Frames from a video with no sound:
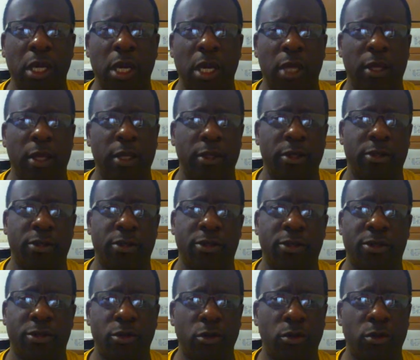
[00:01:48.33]
I think this
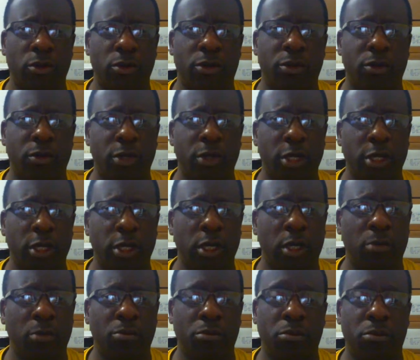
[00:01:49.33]
is due to the
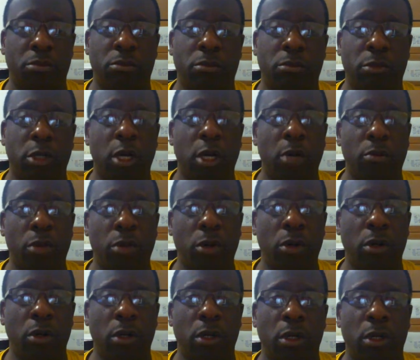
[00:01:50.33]

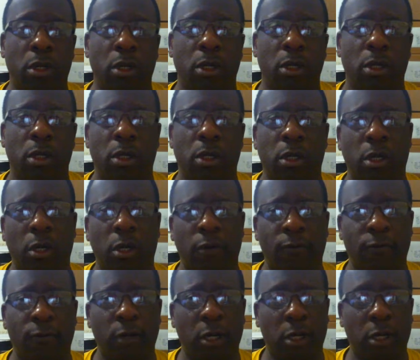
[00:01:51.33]
number
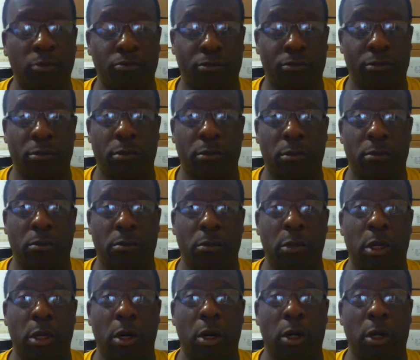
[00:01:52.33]
of
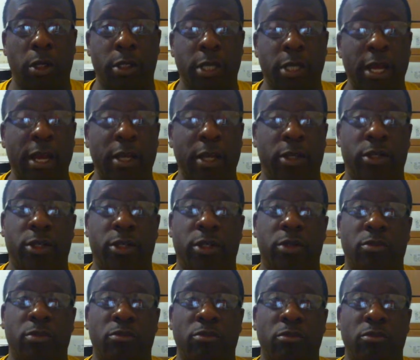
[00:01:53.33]

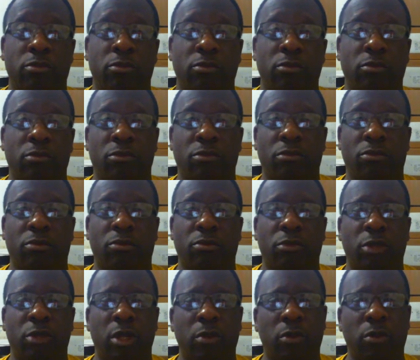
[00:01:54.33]
architects,
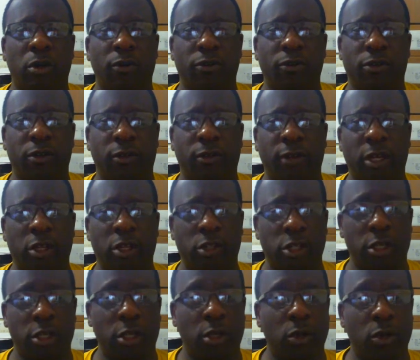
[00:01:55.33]
number of
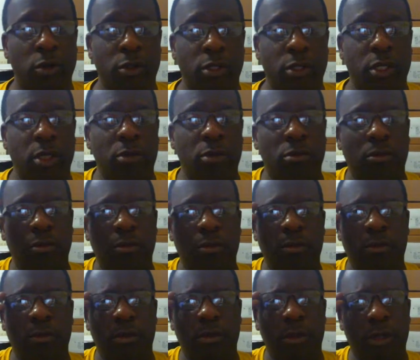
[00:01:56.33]
engineers, and
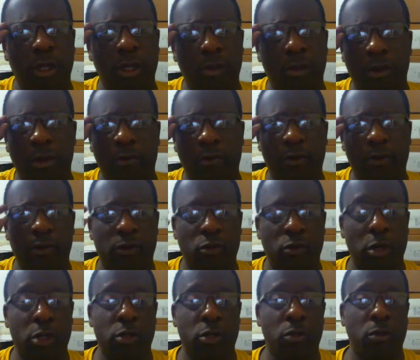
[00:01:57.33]
number of
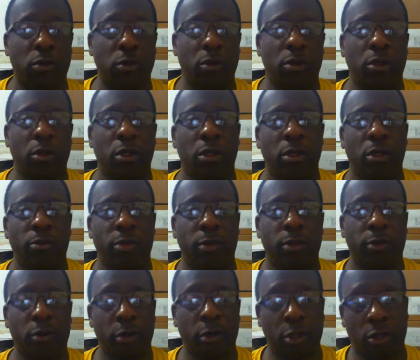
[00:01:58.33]
construction
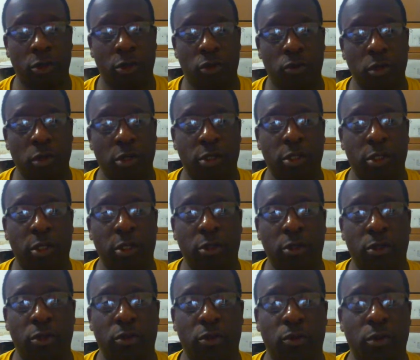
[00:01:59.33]
people in the construction
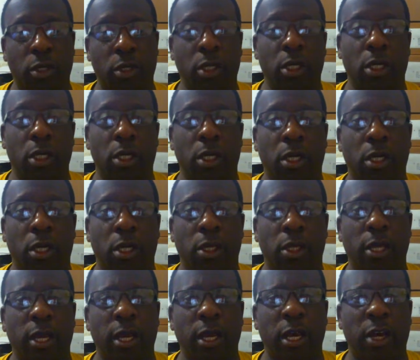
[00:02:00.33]
industry
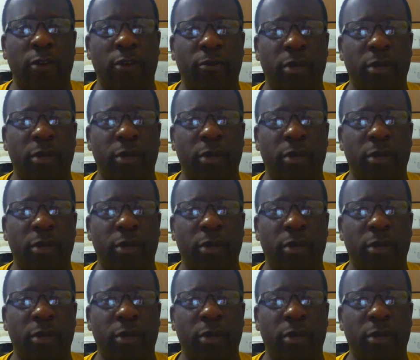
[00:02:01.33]
that have